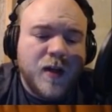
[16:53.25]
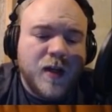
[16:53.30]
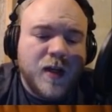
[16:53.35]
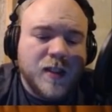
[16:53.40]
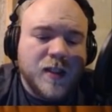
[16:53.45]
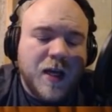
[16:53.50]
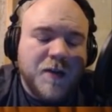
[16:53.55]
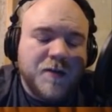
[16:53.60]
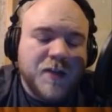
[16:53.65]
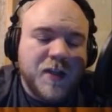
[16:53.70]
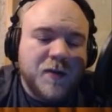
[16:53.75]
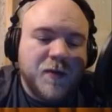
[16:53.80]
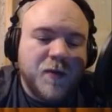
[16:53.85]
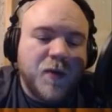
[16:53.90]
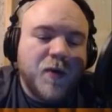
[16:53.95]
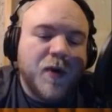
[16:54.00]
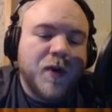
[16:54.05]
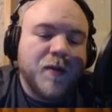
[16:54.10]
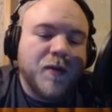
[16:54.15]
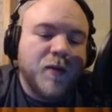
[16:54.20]
is obviously we
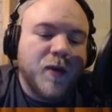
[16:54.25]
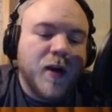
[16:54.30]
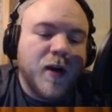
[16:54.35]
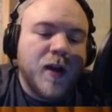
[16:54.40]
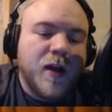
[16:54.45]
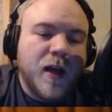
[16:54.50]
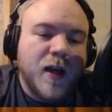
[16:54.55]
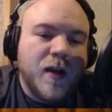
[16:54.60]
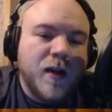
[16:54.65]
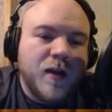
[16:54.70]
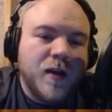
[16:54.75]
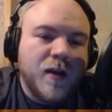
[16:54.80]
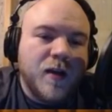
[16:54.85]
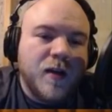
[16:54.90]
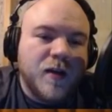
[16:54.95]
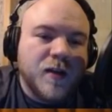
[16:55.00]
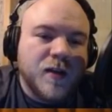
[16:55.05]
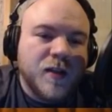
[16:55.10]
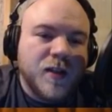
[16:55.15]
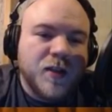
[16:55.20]
won't have the rare candy
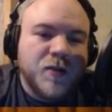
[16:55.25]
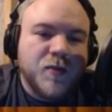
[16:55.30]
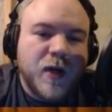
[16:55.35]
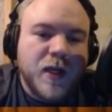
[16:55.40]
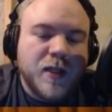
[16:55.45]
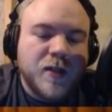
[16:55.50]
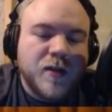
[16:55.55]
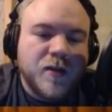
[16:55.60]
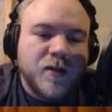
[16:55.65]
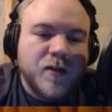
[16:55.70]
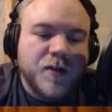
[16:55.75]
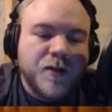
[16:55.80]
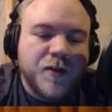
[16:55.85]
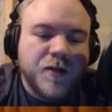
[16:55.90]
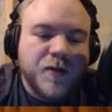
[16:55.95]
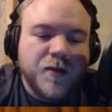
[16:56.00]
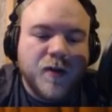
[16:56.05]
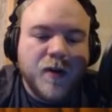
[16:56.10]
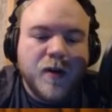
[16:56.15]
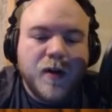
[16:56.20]
Decidueye turn 2,